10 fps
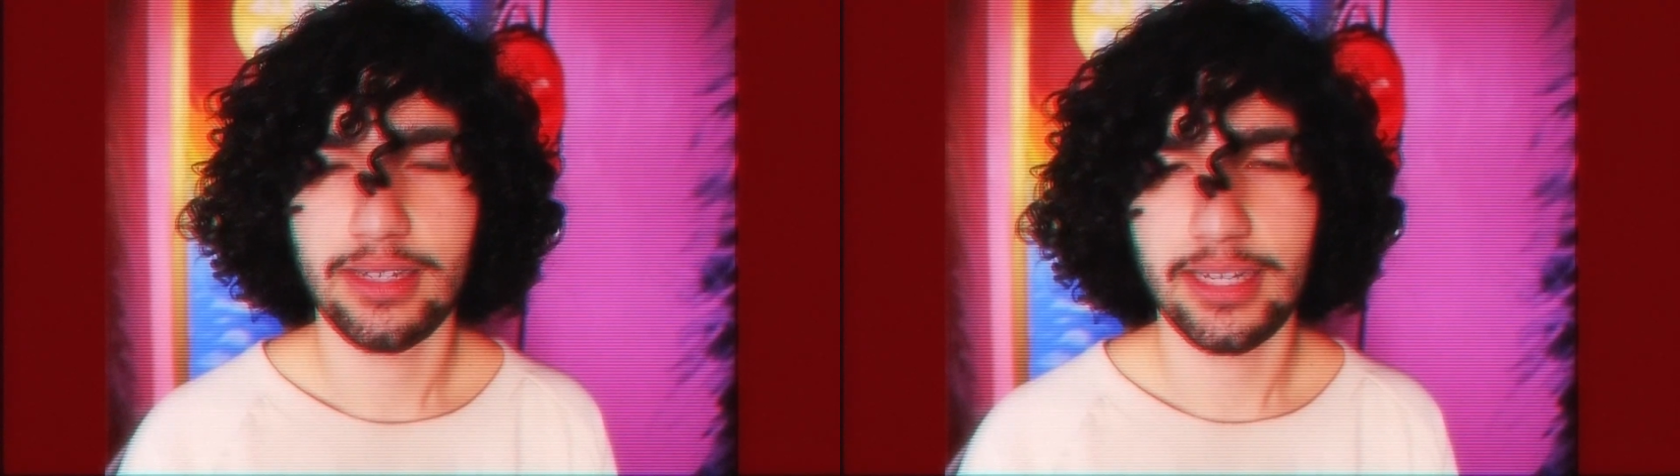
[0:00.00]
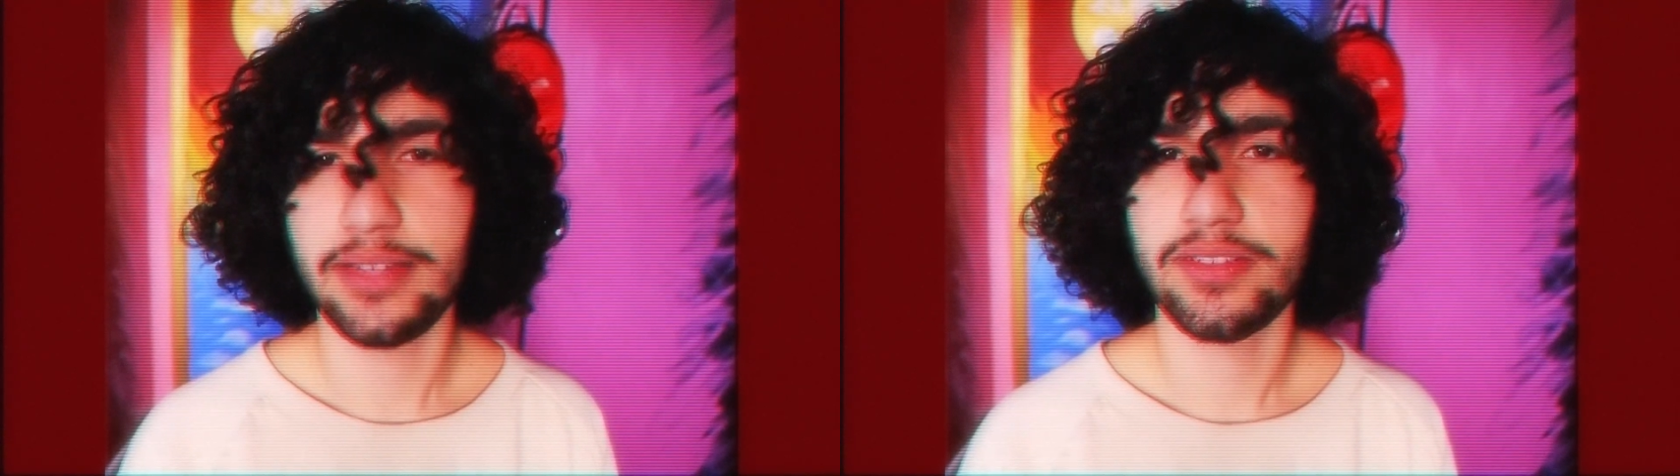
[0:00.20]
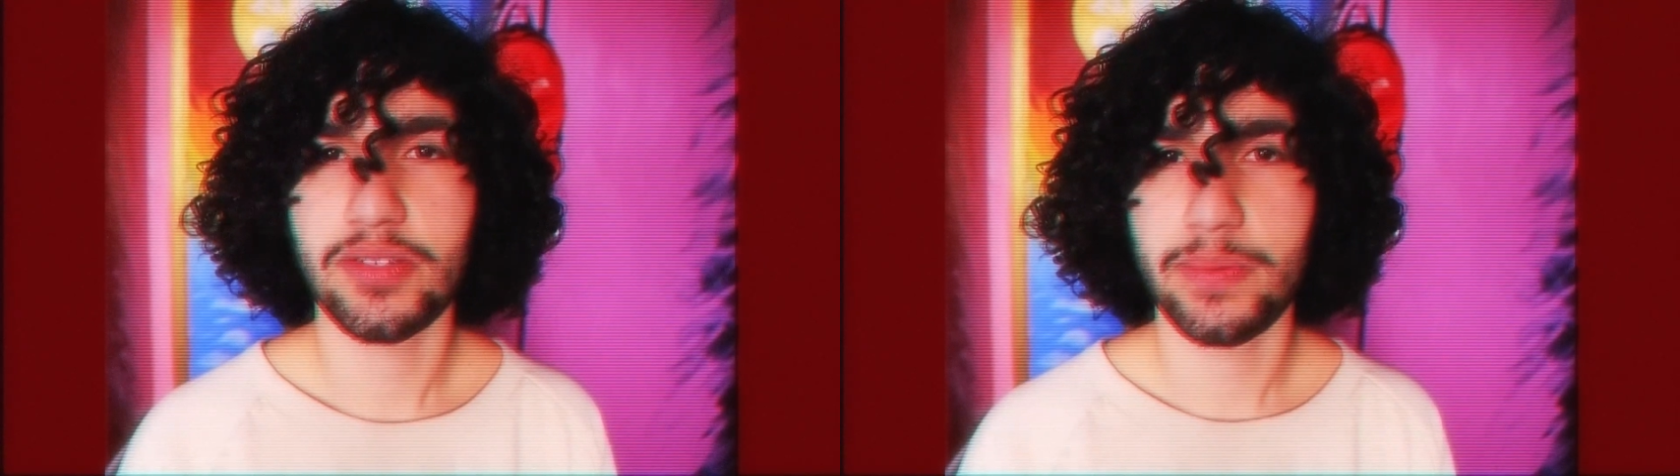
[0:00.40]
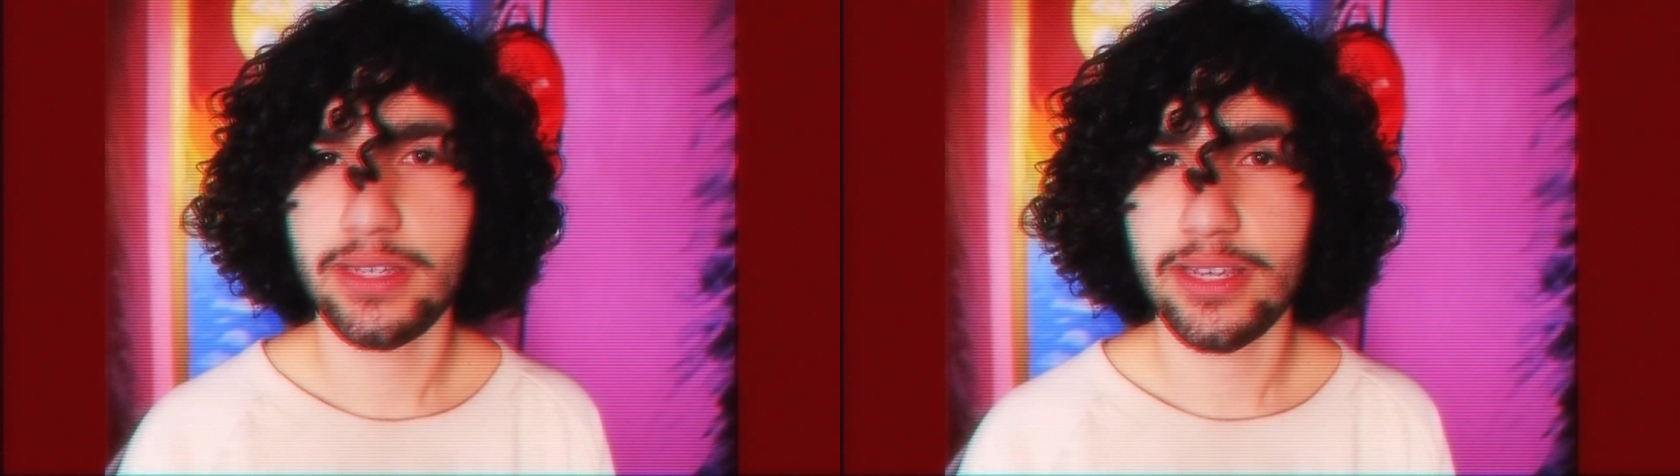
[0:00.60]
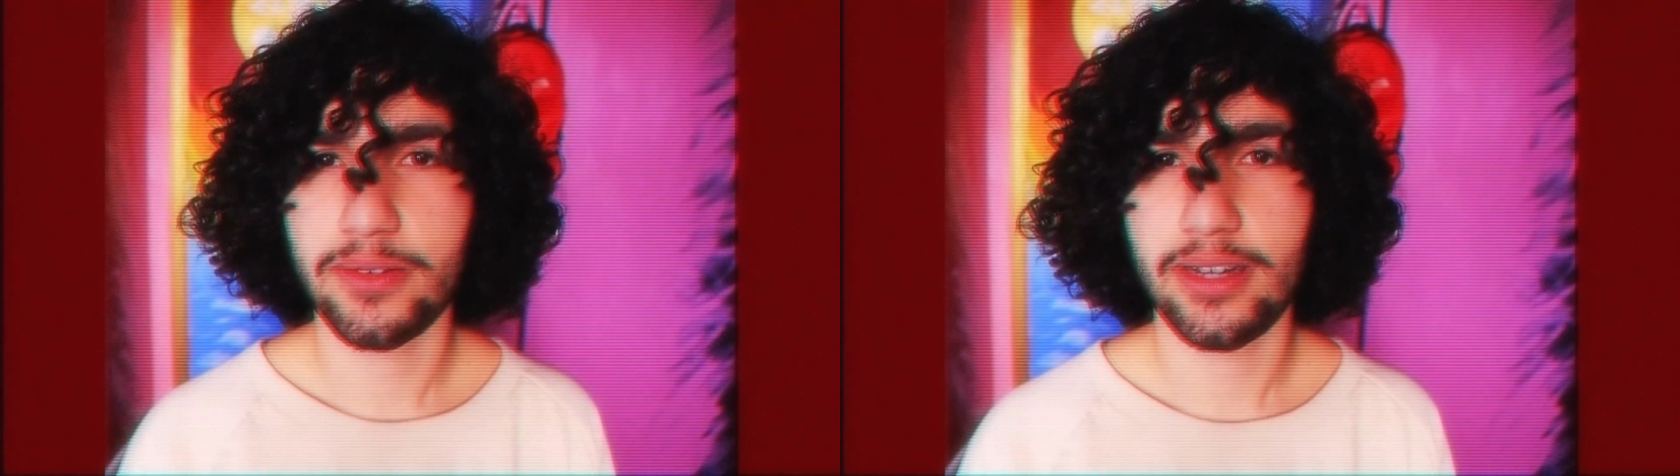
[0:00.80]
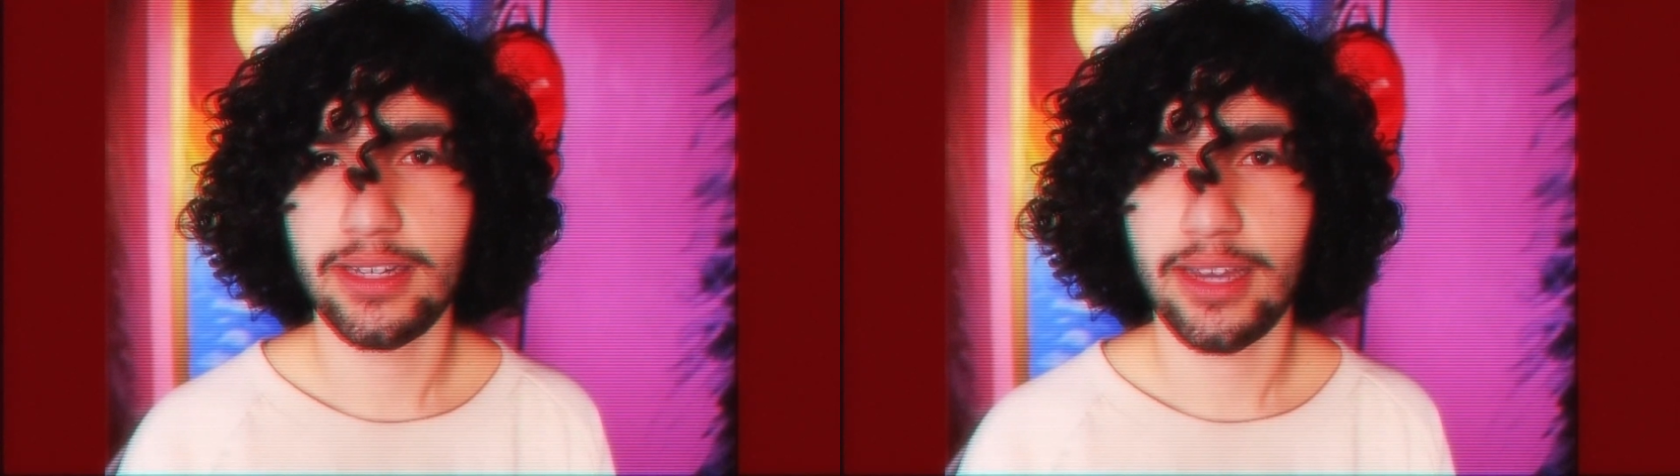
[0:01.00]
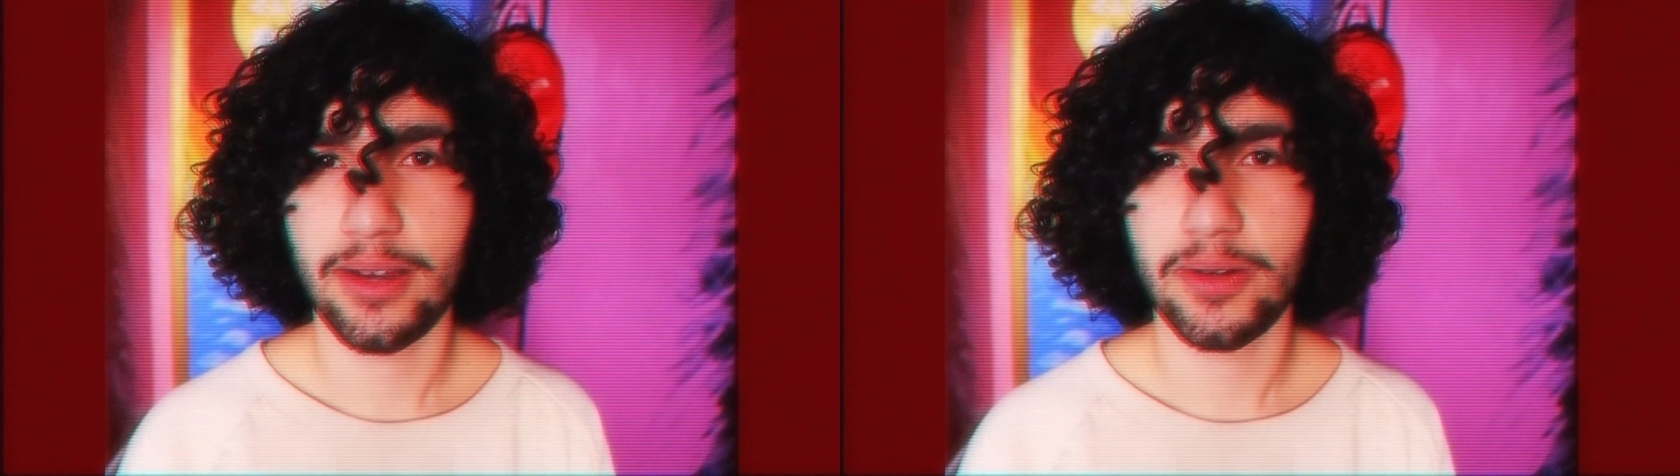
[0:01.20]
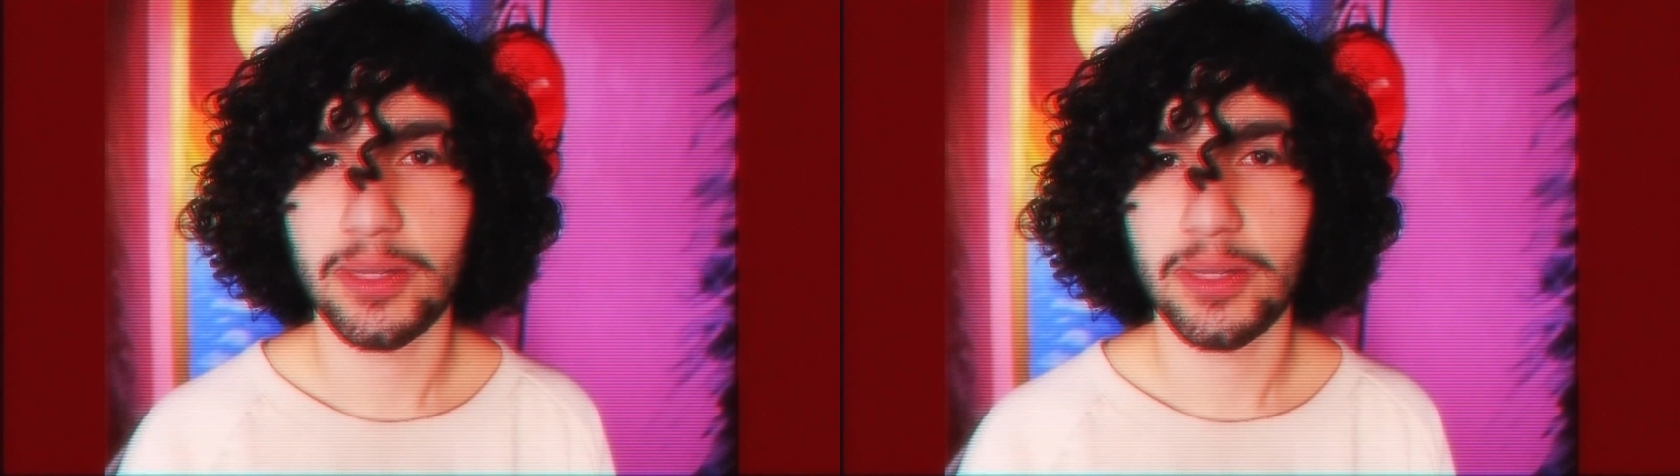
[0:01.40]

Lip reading: And even speaking right now,